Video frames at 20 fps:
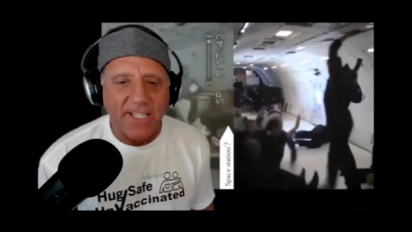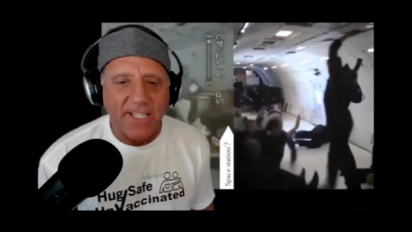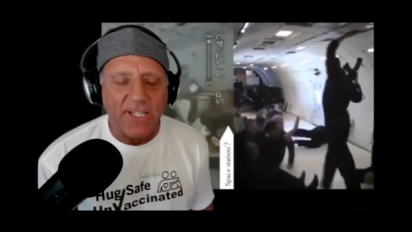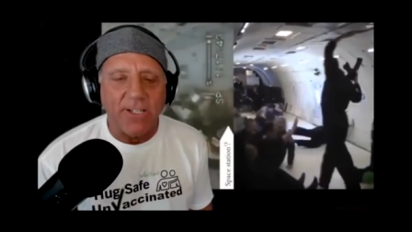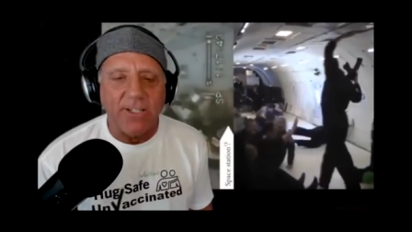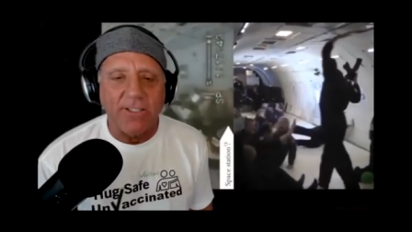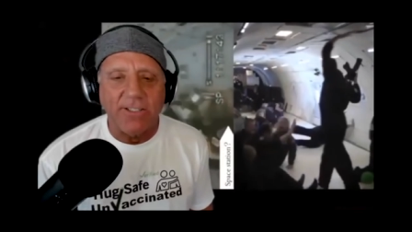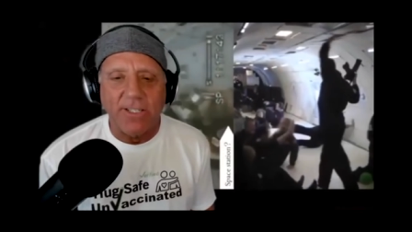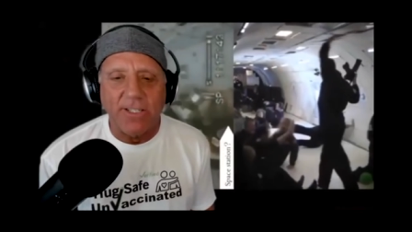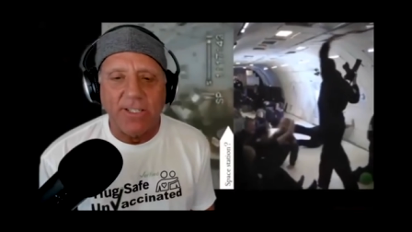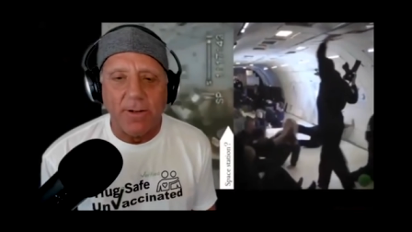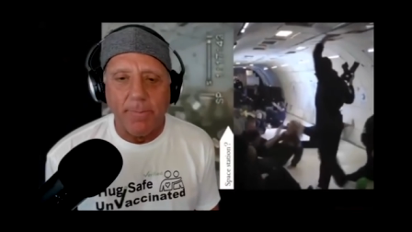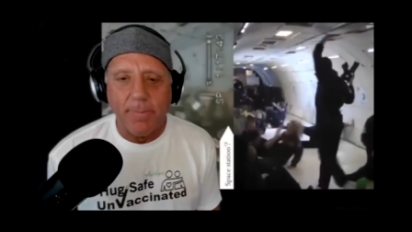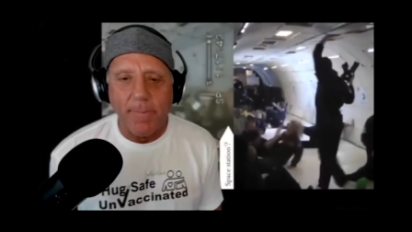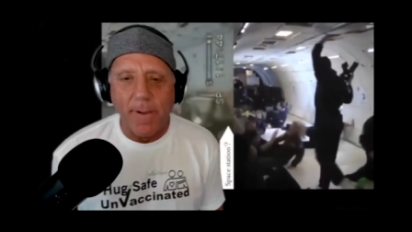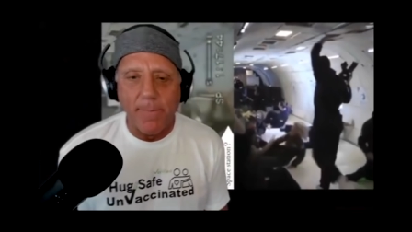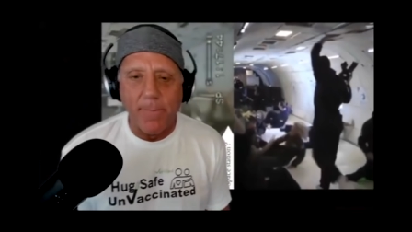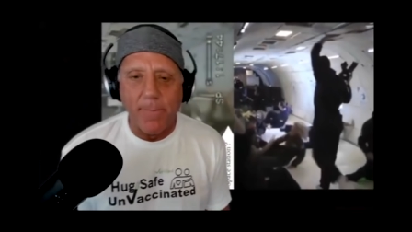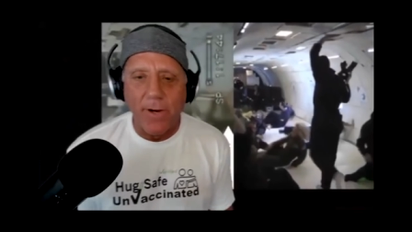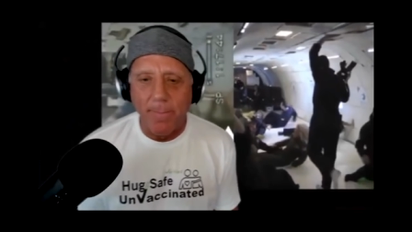and use their
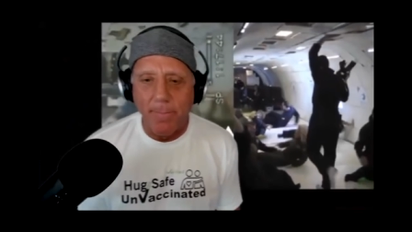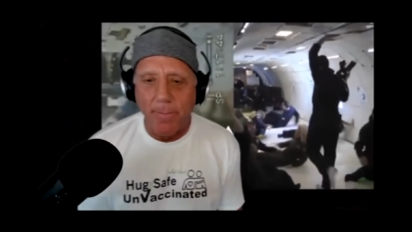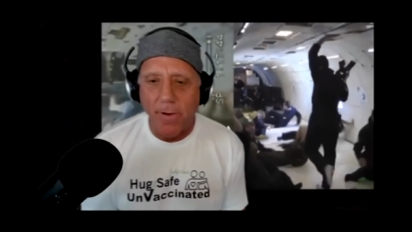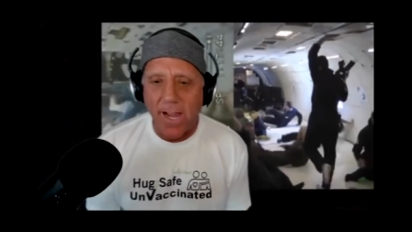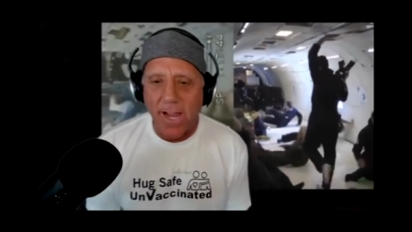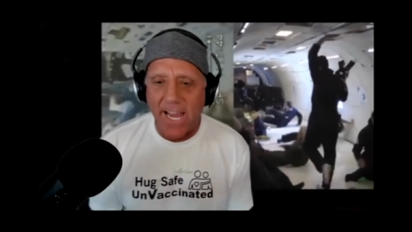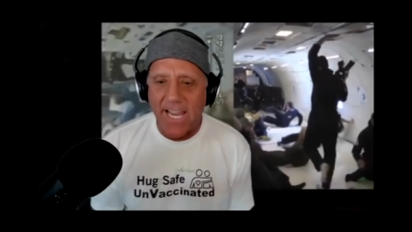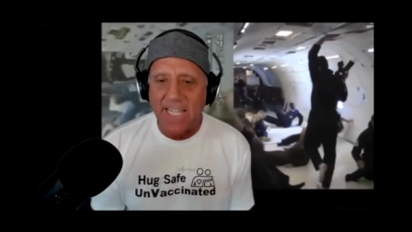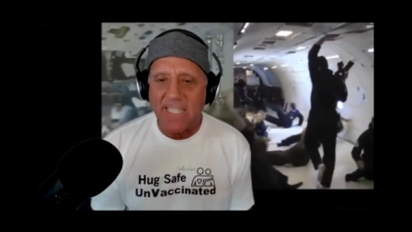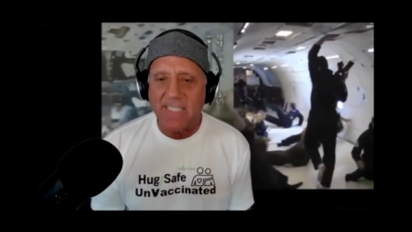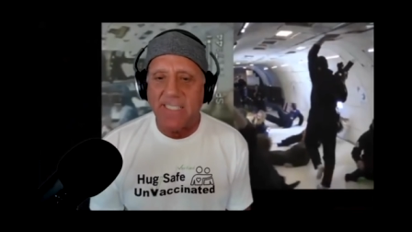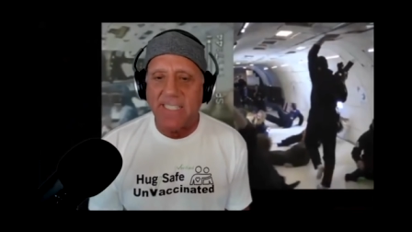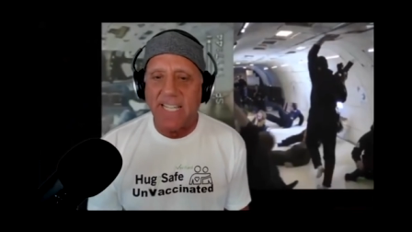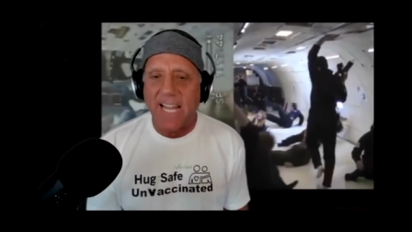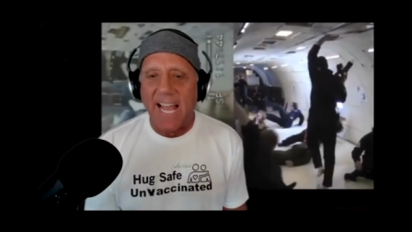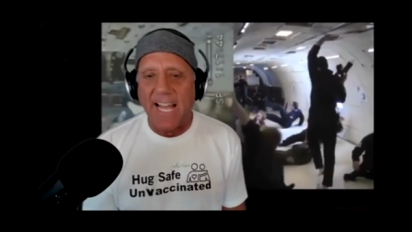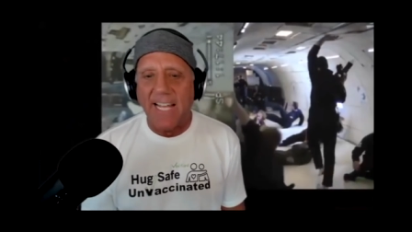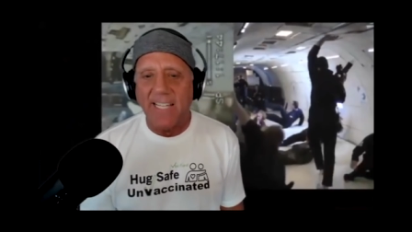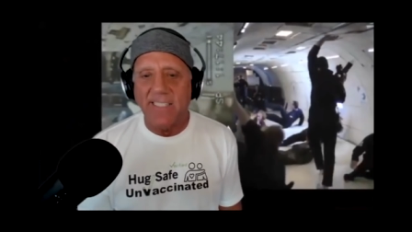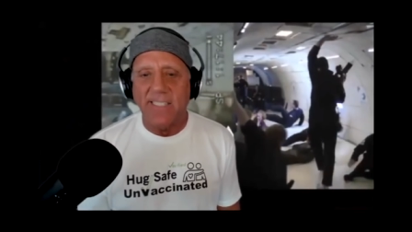big boy brains
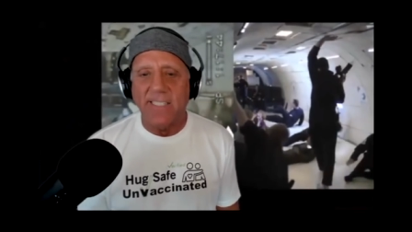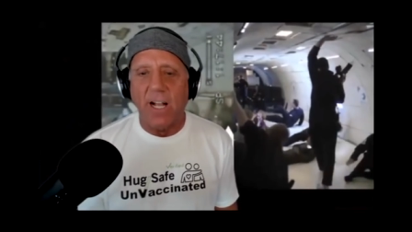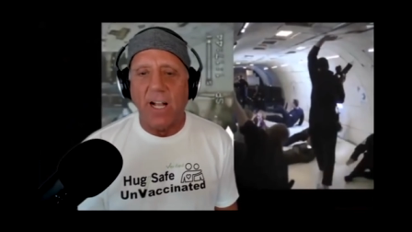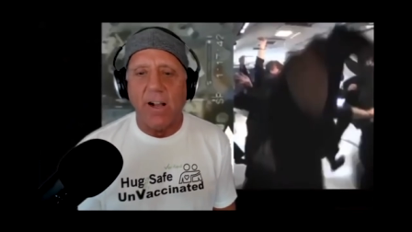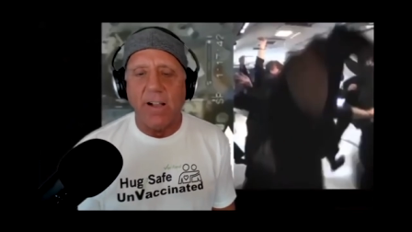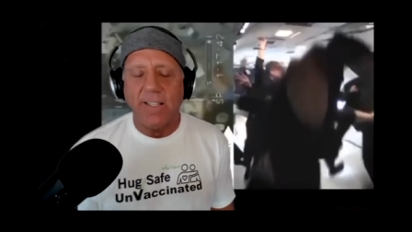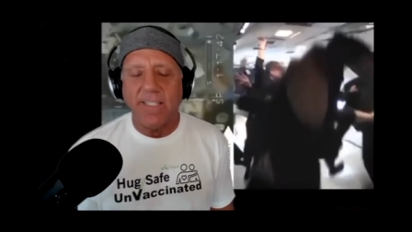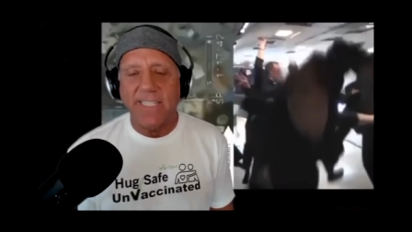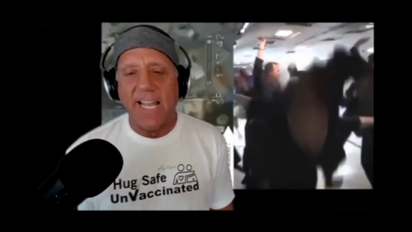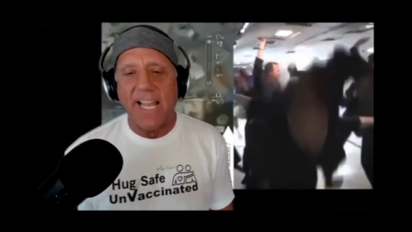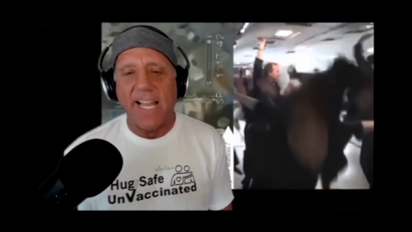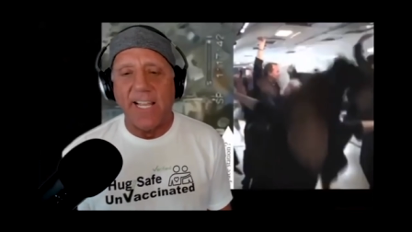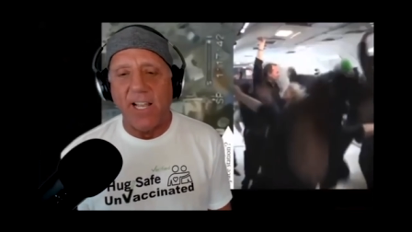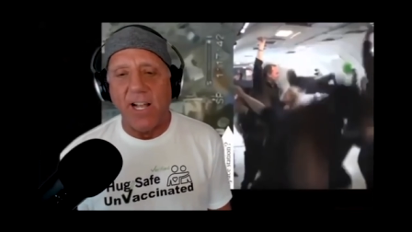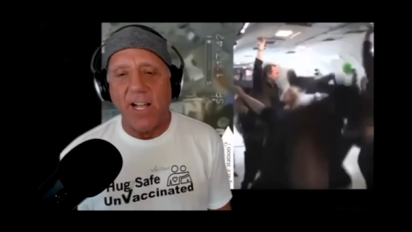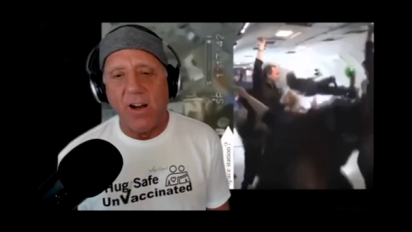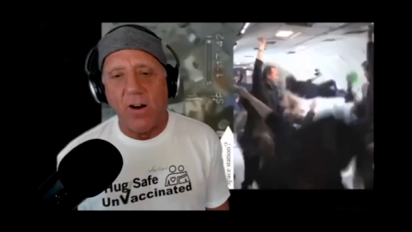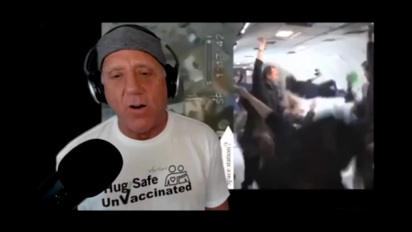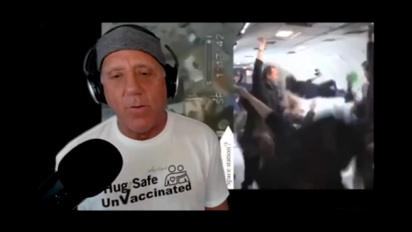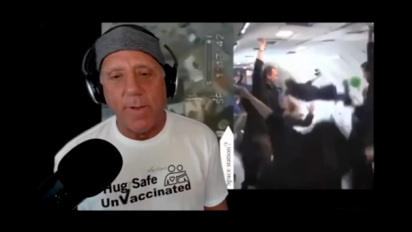and start saying
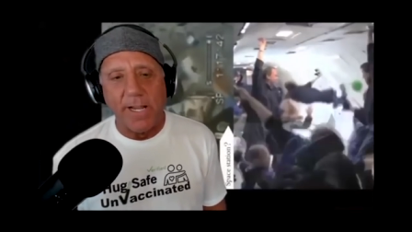no.